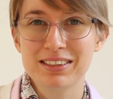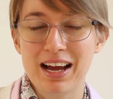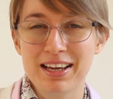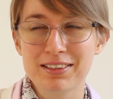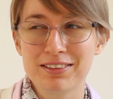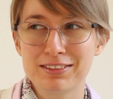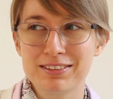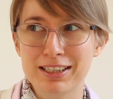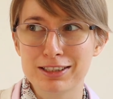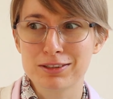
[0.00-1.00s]

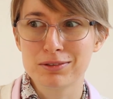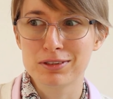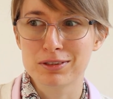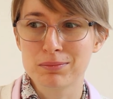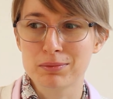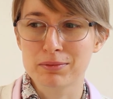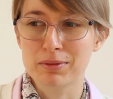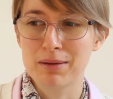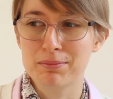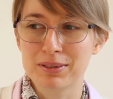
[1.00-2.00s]
icon next to the
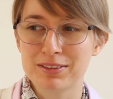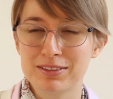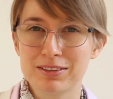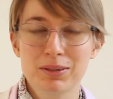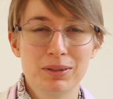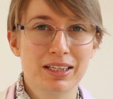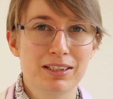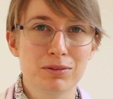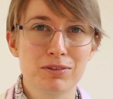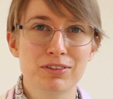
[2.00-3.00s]
subscribe button so you
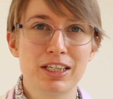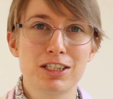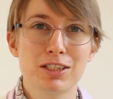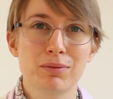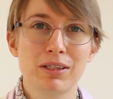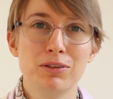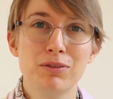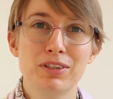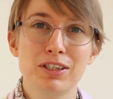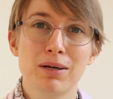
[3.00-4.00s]
get notifications when a
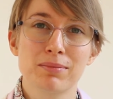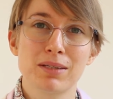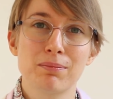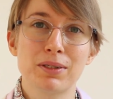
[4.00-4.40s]
new video comes up,